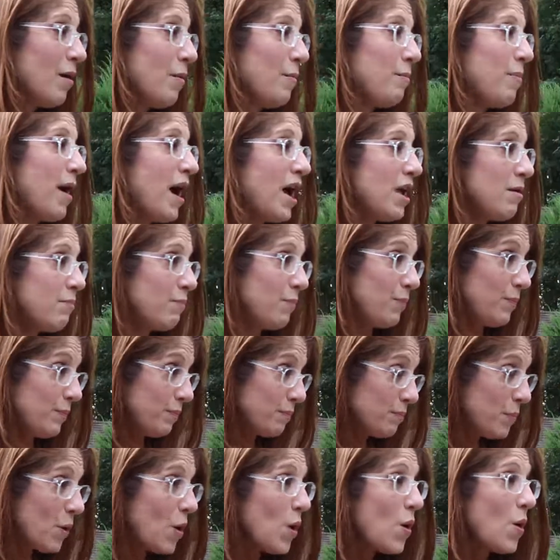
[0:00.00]
by
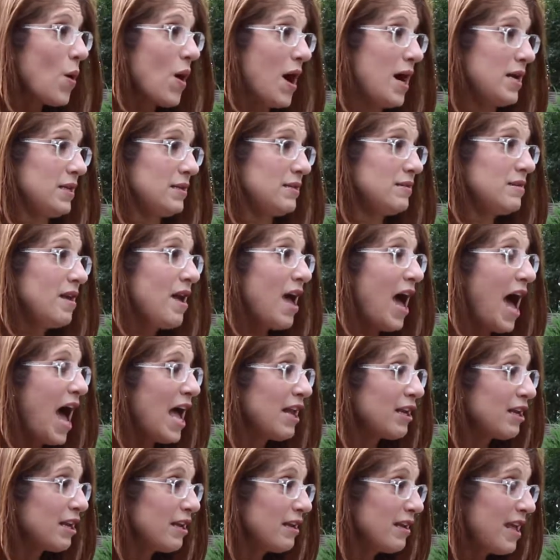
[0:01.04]
Boaz
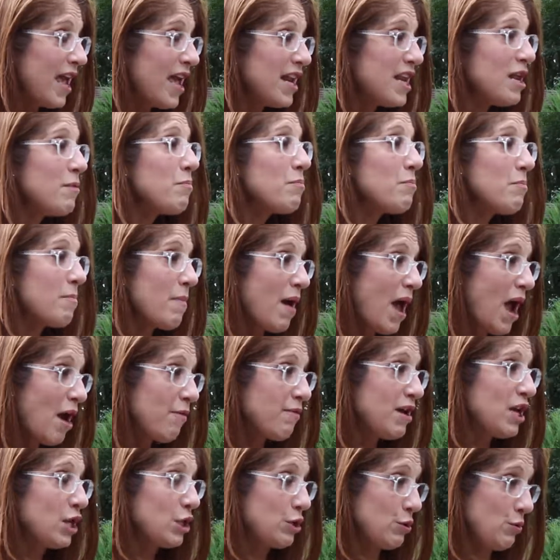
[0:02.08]
and getting
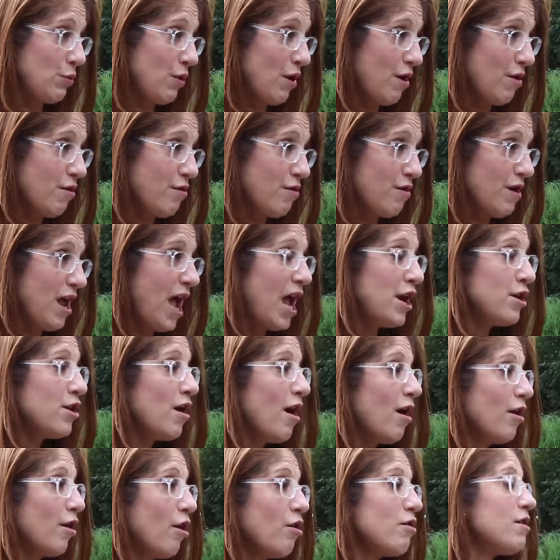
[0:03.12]
married to her. And
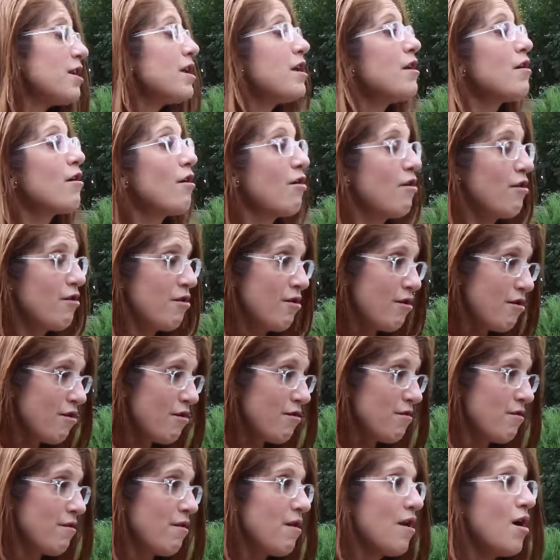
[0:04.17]
not only
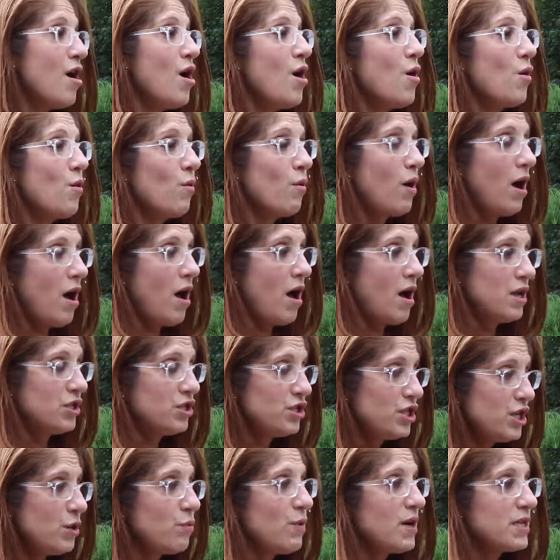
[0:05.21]
her,
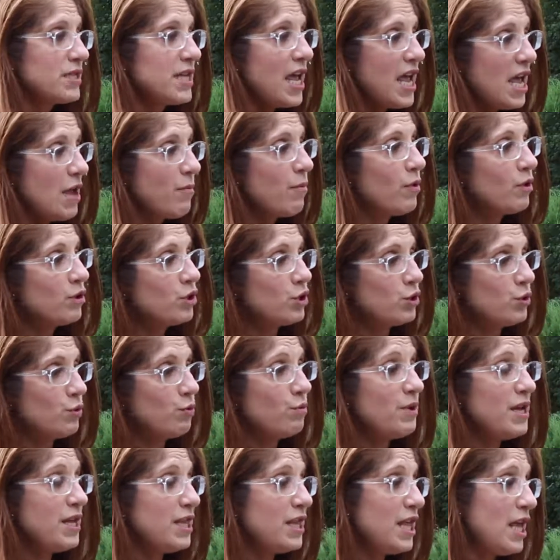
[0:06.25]
she was able to
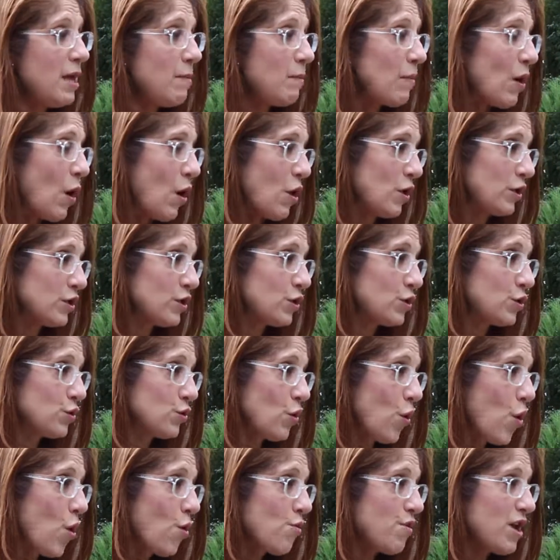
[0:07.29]
redeem her
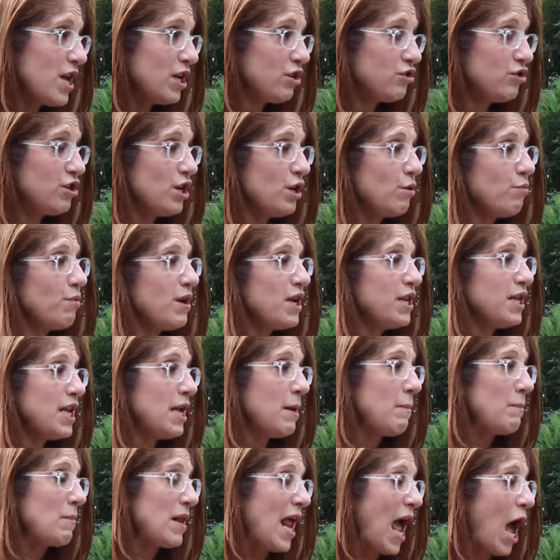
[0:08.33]
story, she
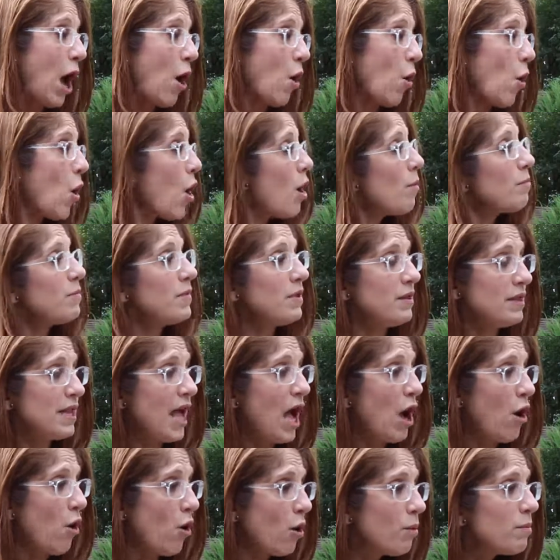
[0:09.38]
redeemed
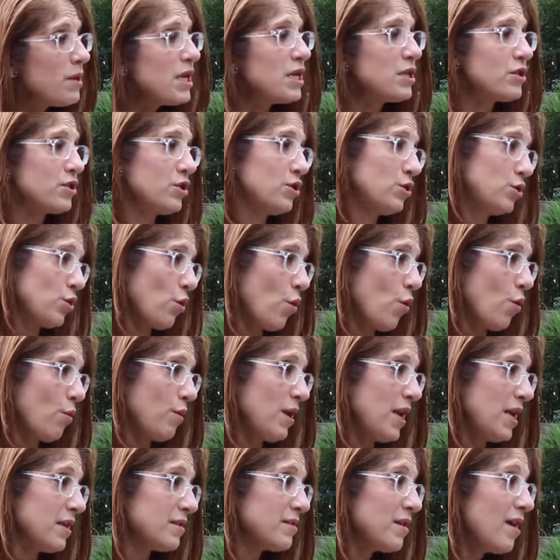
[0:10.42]
Naomi's
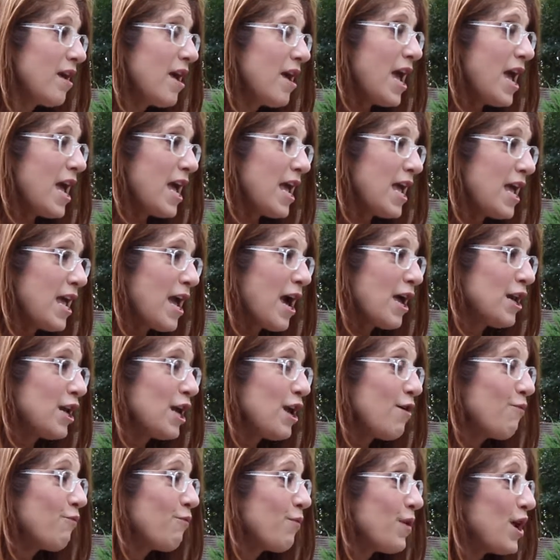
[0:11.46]
stories. And
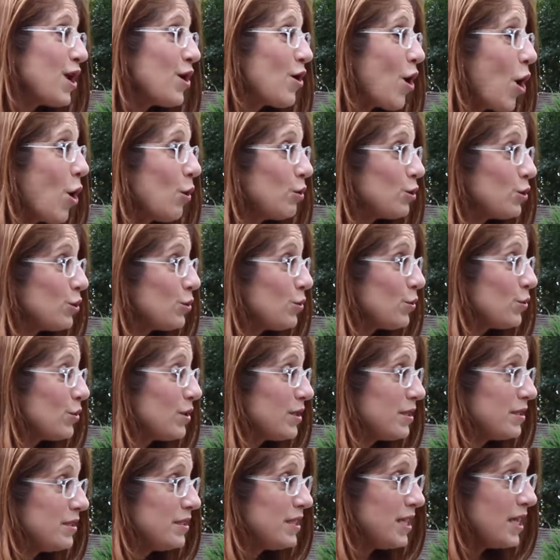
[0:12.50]
if we go
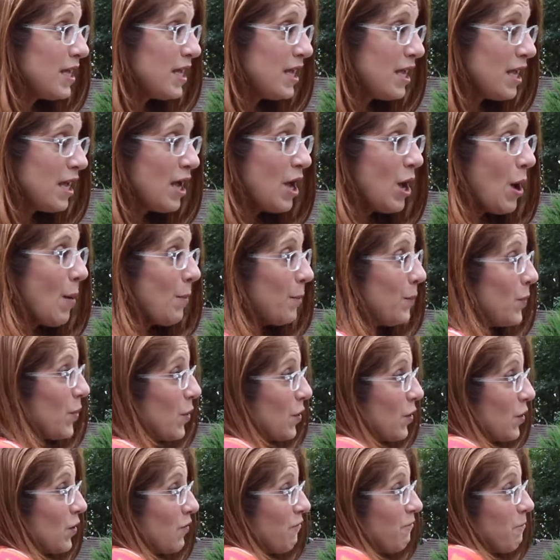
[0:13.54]
to the
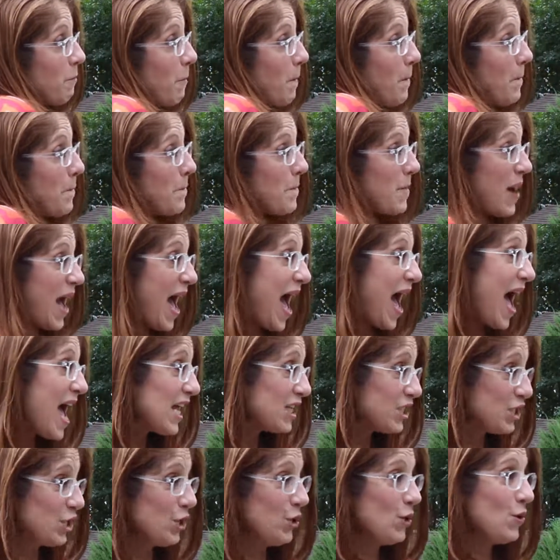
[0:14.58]
book of
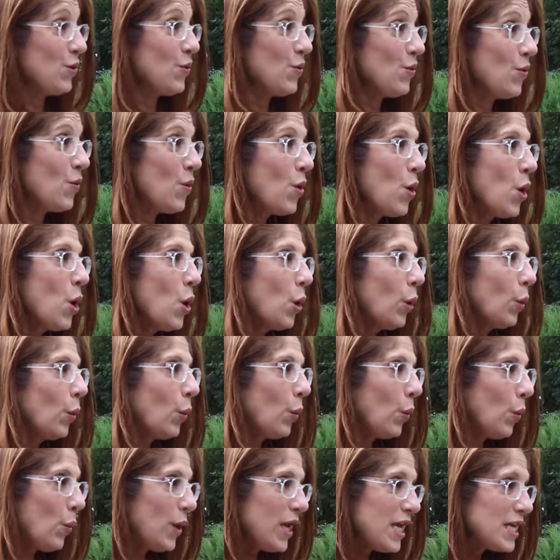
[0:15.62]
Matthew,
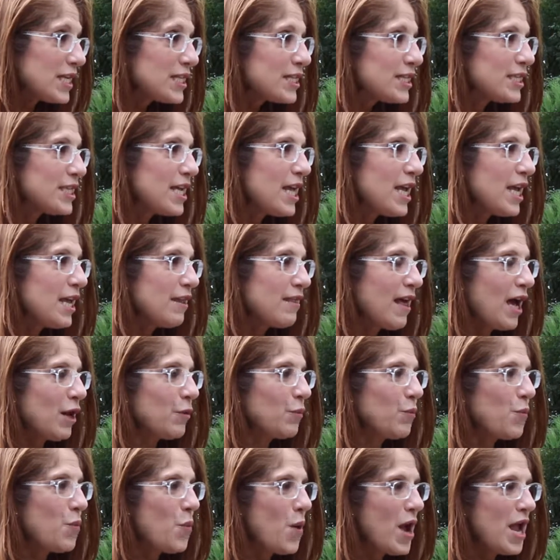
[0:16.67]
we see that
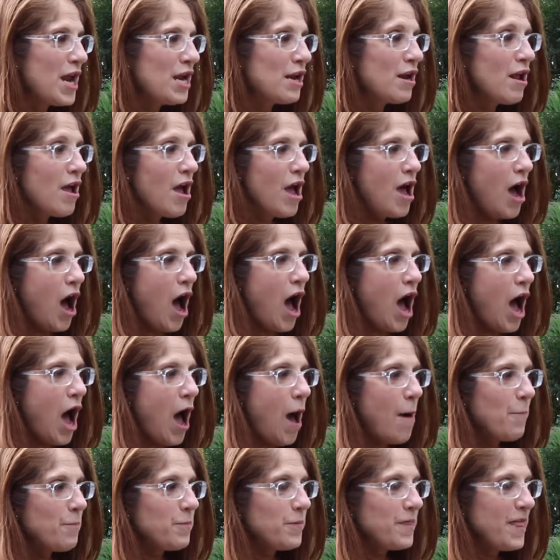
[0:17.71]
when
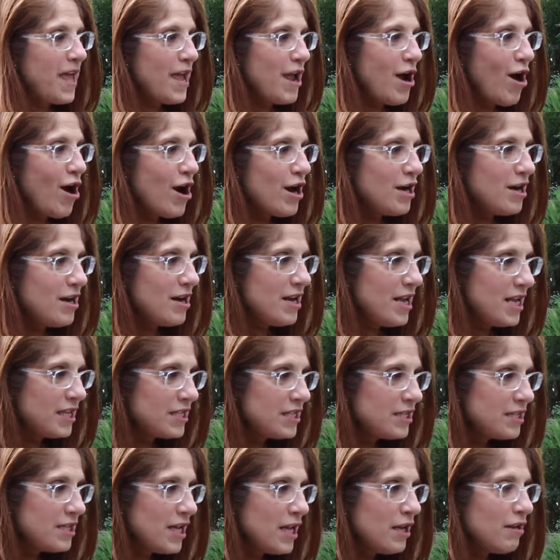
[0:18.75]
they are
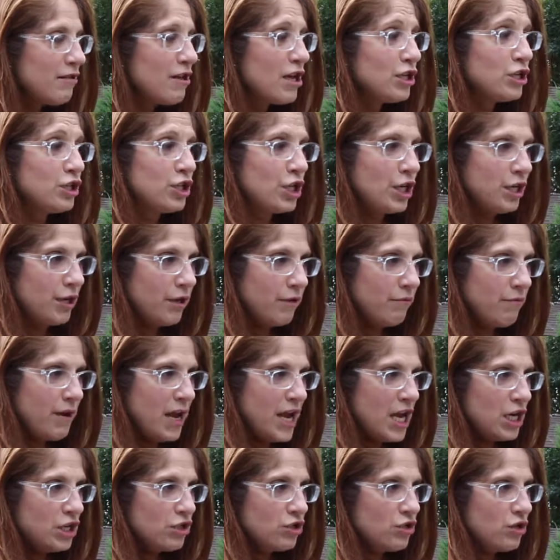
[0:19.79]
listing the
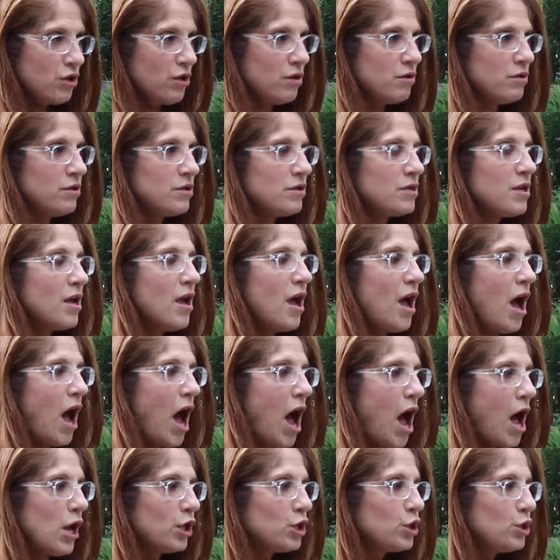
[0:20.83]
generations
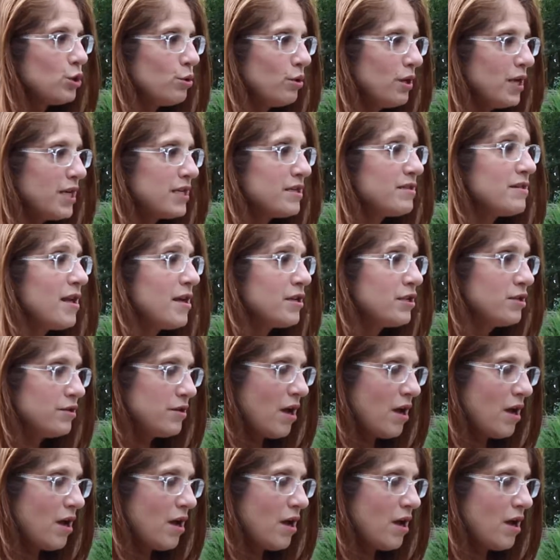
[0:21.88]
to list the